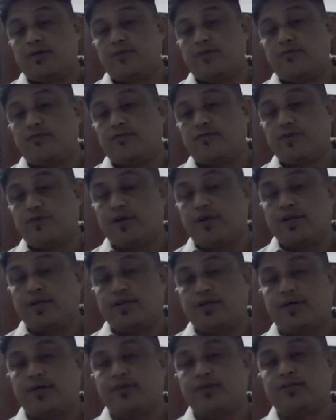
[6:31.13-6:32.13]
Freud,
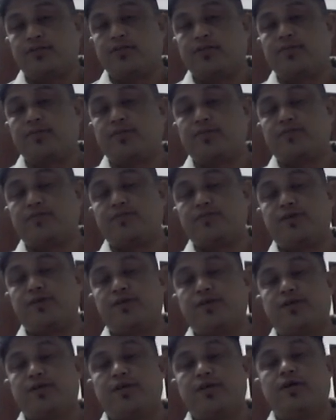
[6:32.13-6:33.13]
Sigmund
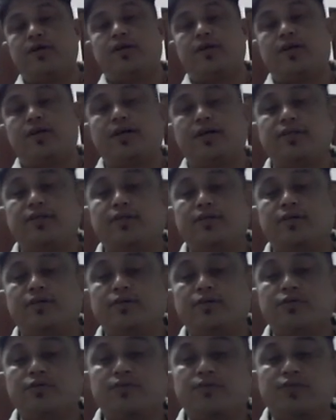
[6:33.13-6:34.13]
Freud. Like that,
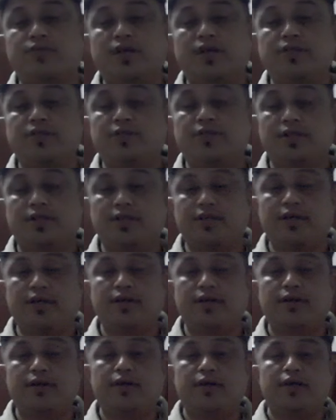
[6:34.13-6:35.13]
lots of things are there
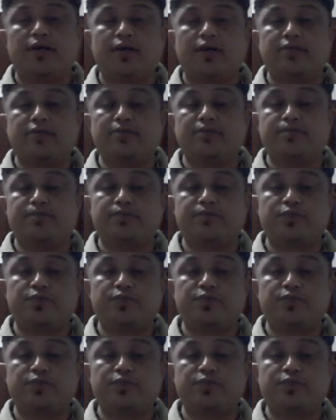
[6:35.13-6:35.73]
as a